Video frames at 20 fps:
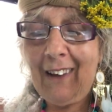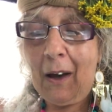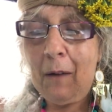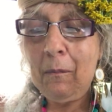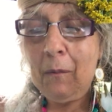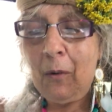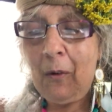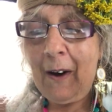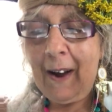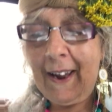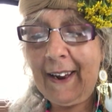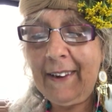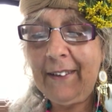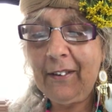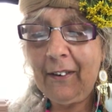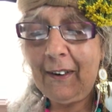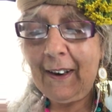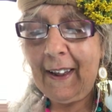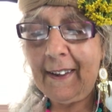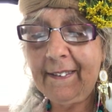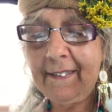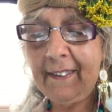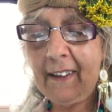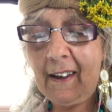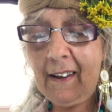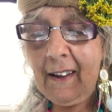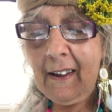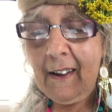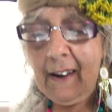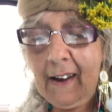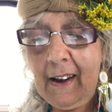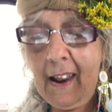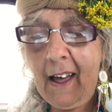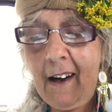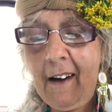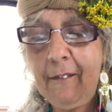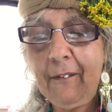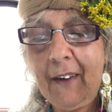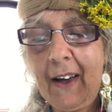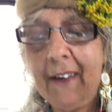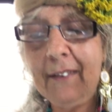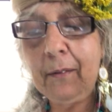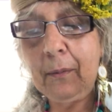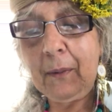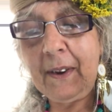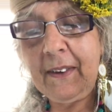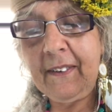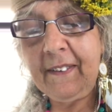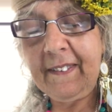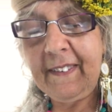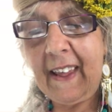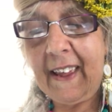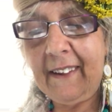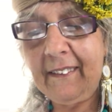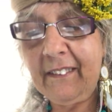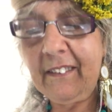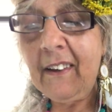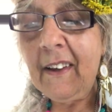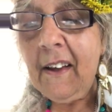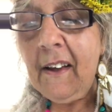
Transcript: and more hate or less love as we descend.